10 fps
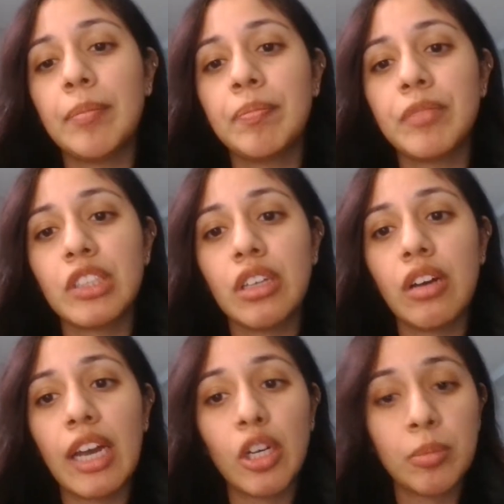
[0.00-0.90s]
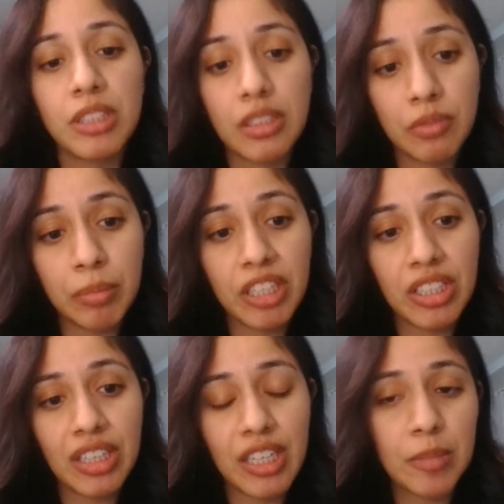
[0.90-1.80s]
So I hope this
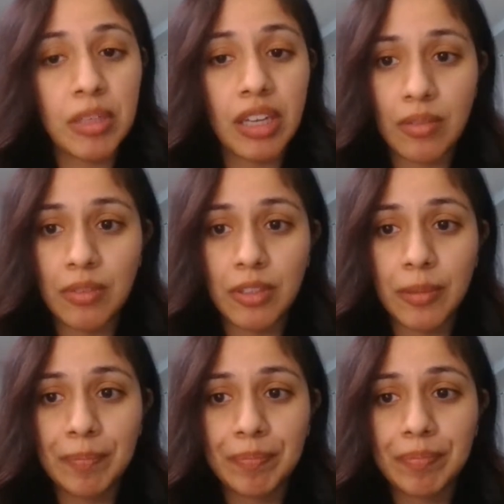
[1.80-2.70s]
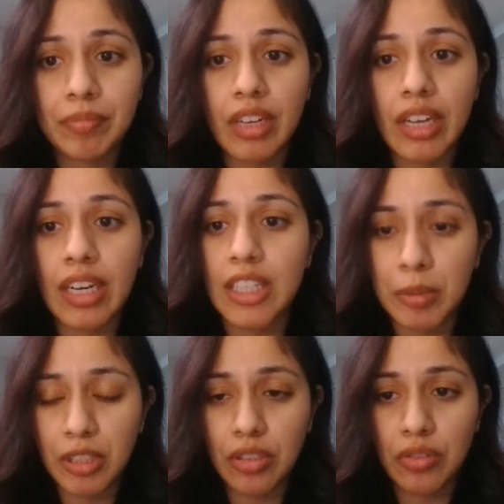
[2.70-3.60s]
information has been helpful and has
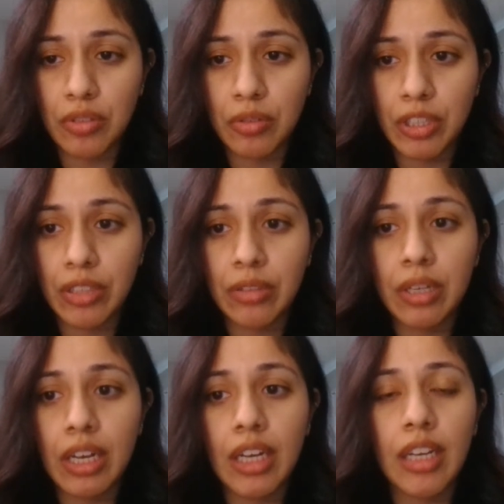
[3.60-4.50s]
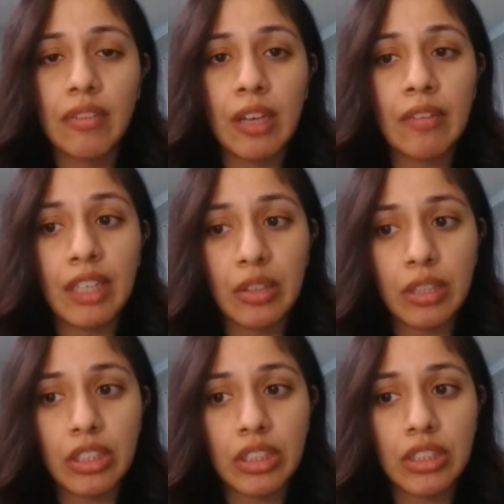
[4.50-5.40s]
useful for you. If you have any
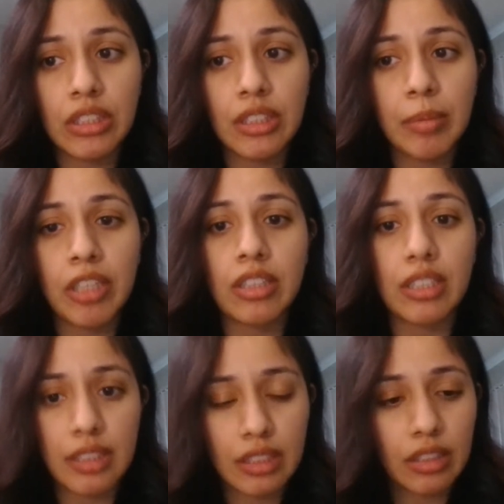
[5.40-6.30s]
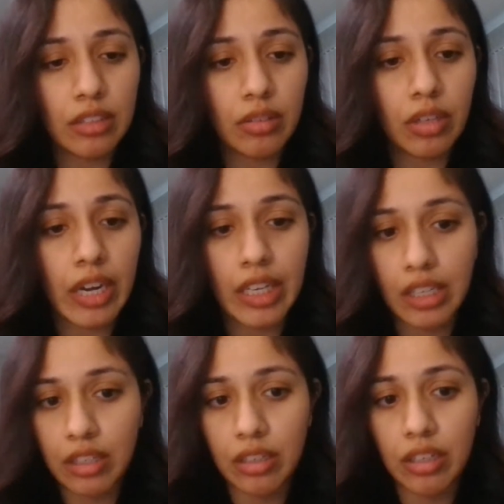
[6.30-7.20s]
questions about this or any
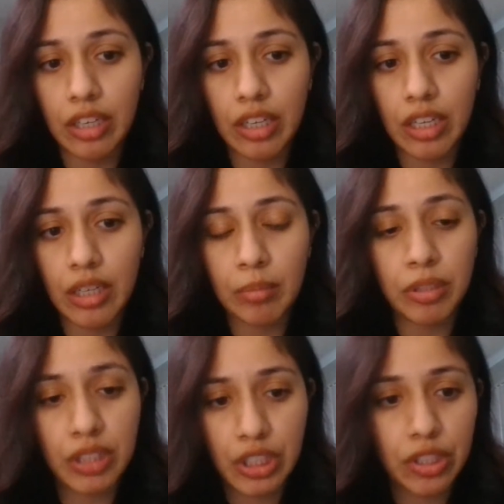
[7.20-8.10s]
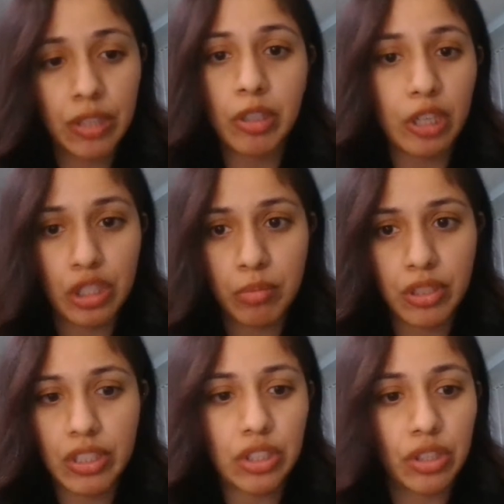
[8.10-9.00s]
other immigration
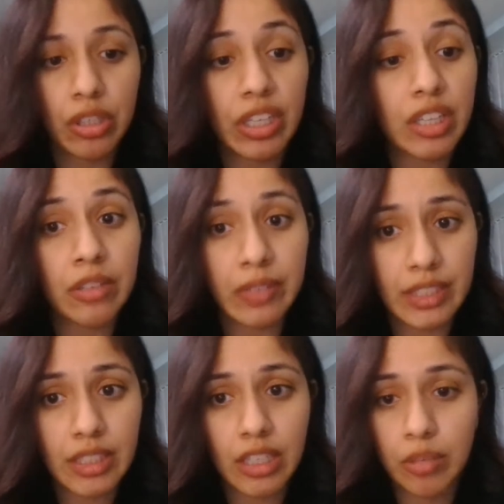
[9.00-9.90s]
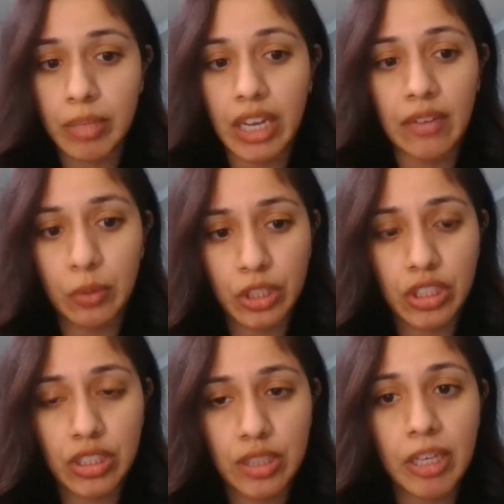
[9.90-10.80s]
procedure, or any other visa that you might have
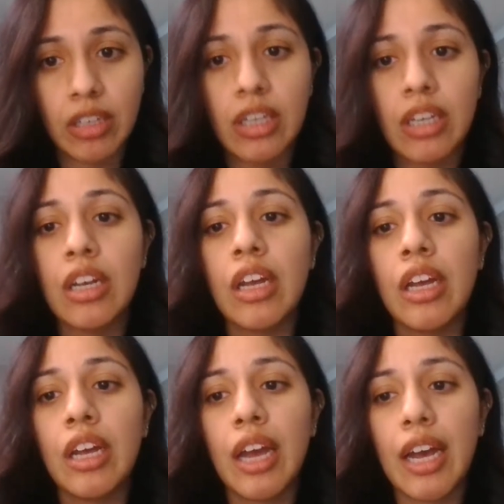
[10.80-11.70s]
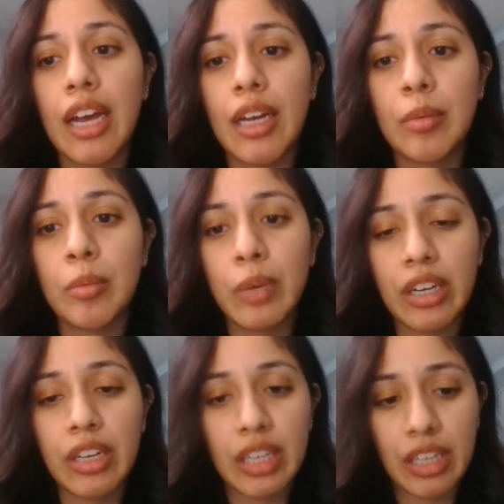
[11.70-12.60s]
questions about, we
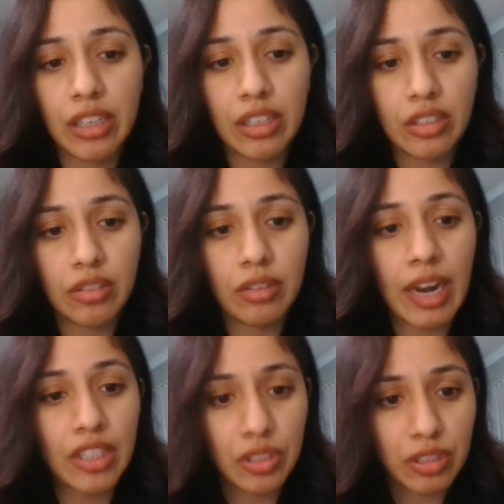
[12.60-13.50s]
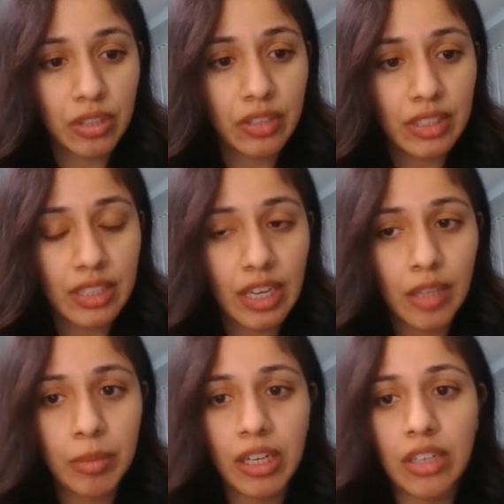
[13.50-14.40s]
are here at your service to
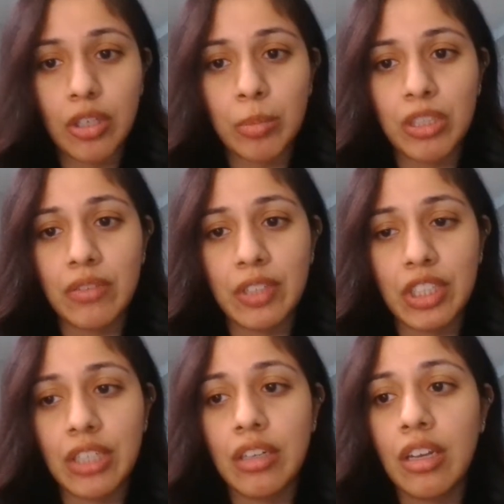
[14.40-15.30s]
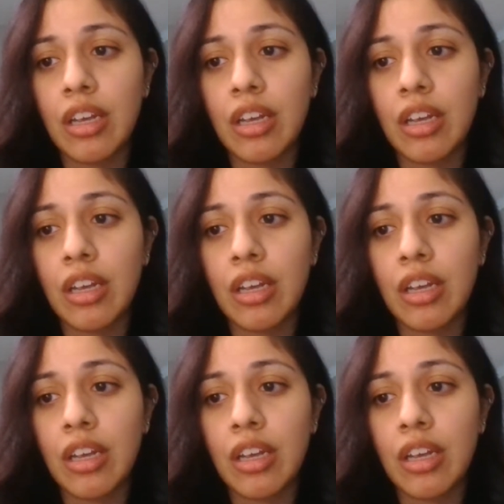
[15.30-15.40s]
help here at Corporate Division.